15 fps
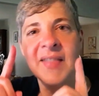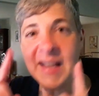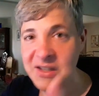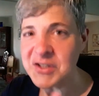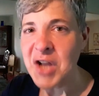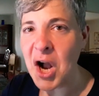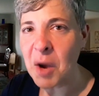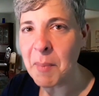Let's
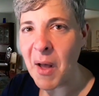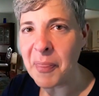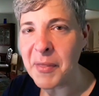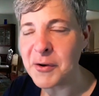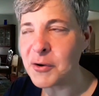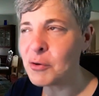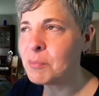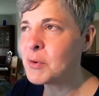talk about the
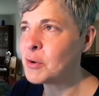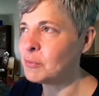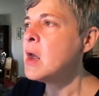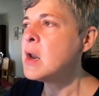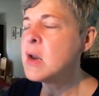new moon.